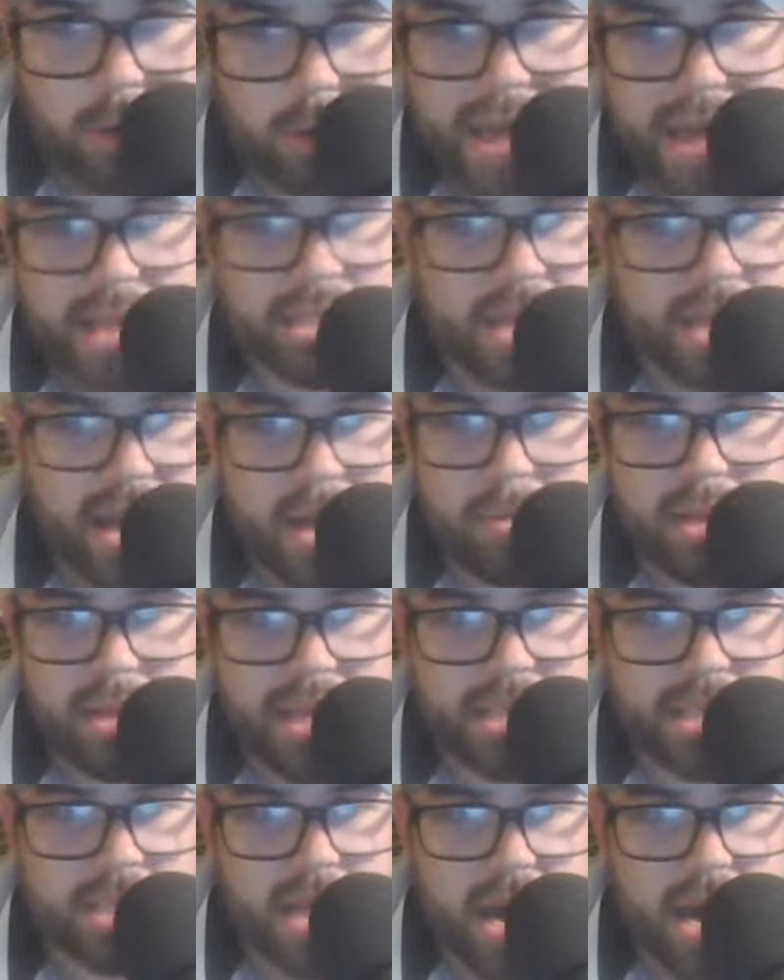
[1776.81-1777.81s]

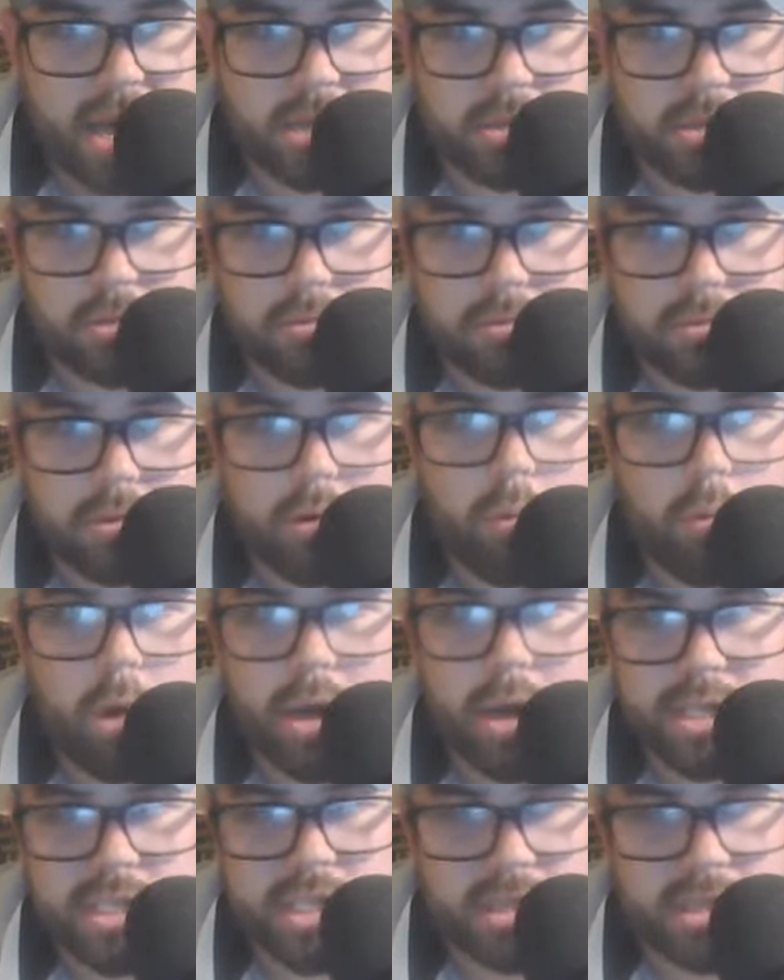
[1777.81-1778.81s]
anti-MLS guys who
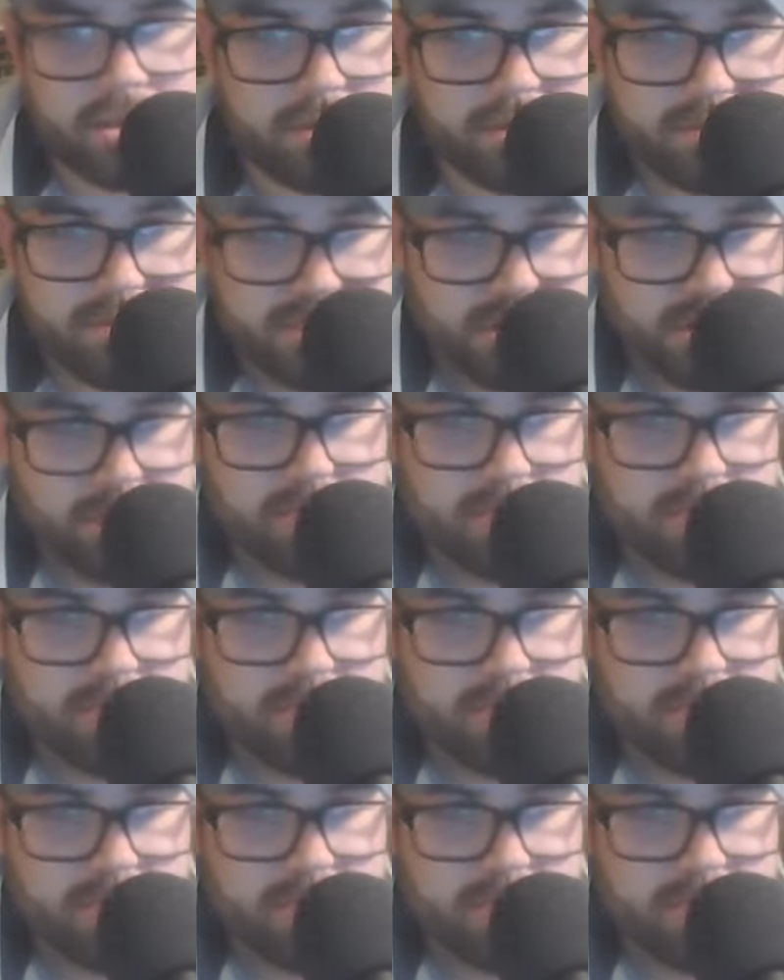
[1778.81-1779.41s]
want to see the, you know,